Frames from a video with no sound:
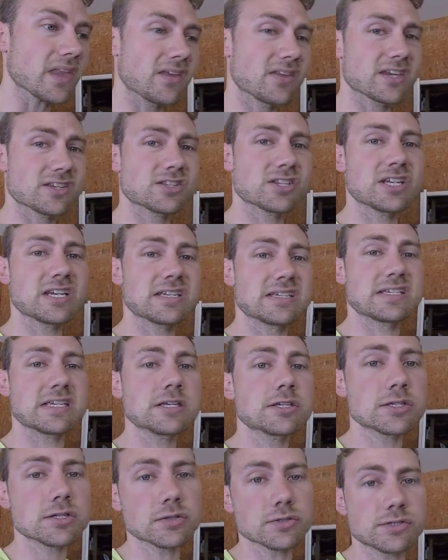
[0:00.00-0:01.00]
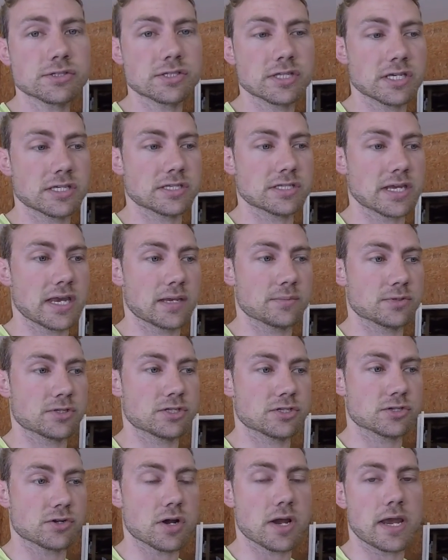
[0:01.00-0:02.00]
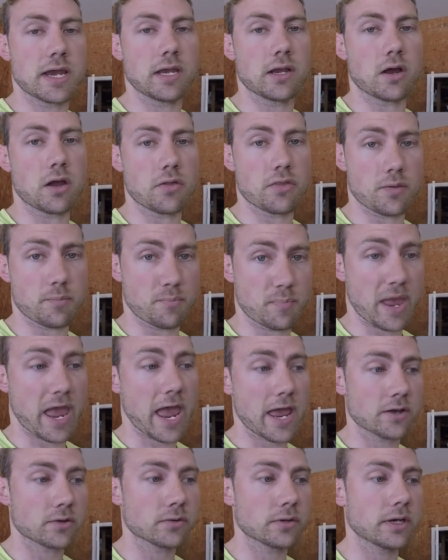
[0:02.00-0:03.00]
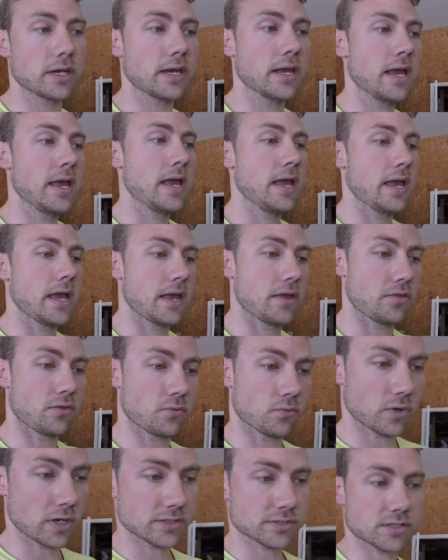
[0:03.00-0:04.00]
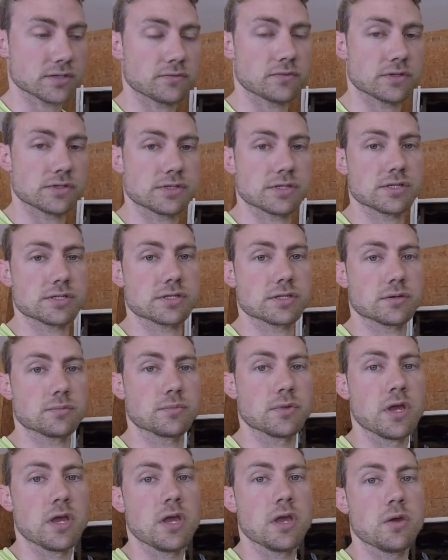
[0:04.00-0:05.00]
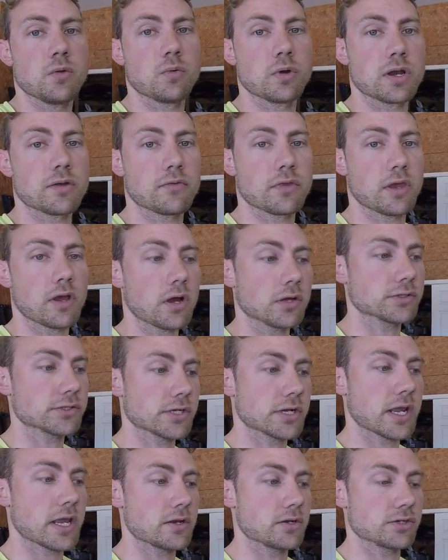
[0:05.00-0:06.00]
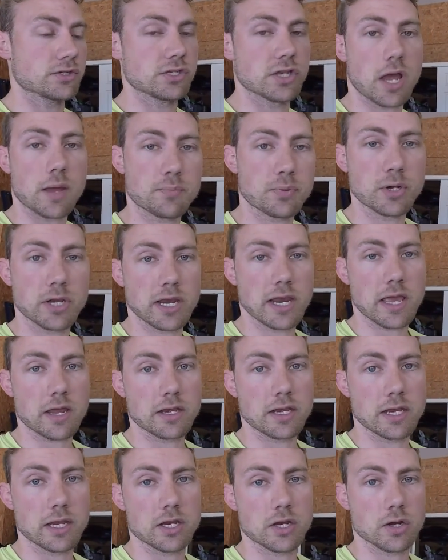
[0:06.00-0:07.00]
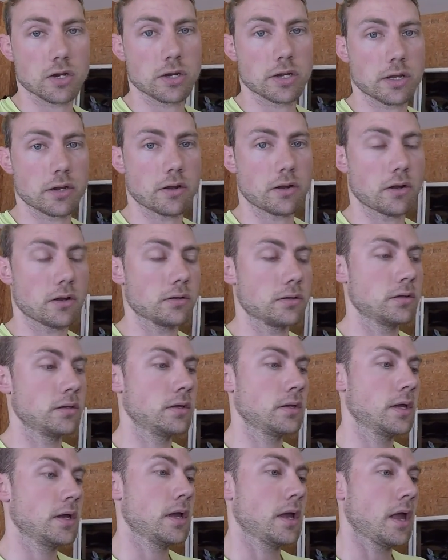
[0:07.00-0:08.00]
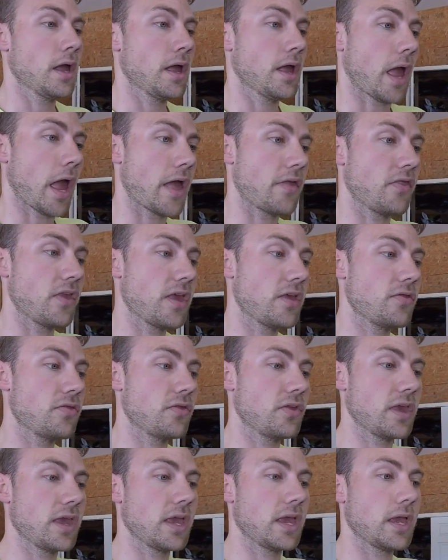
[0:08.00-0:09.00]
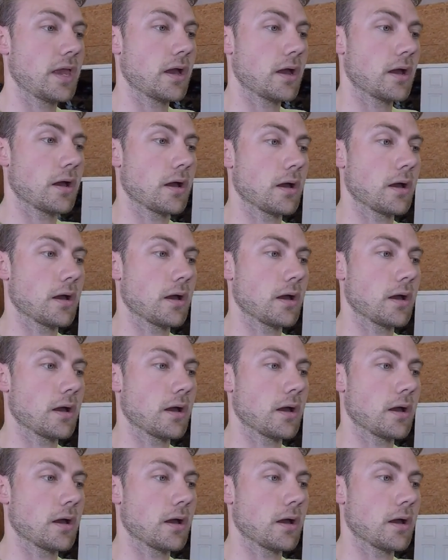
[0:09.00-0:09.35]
That's an additional 6 amp strain on the battery and the rest of the system whenever the alternator is not putting out any current at all. And then the